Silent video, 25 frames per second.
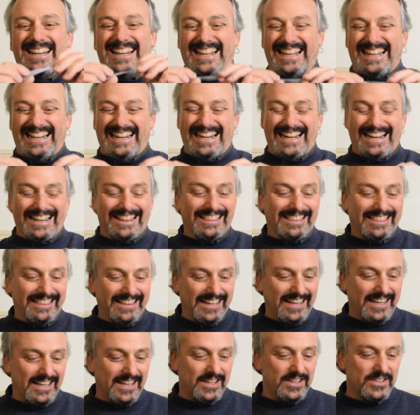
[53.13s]
and I
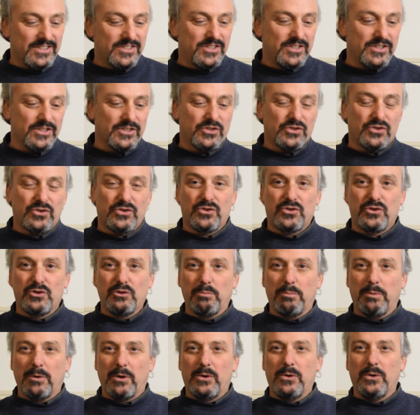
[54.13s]
think it is just
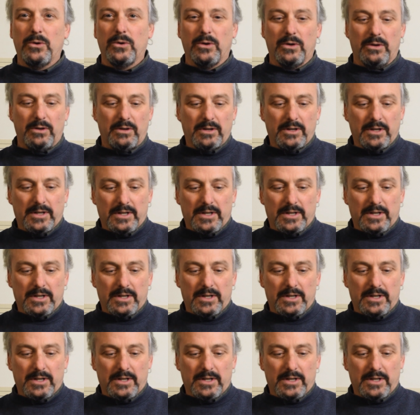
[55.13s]
super cool.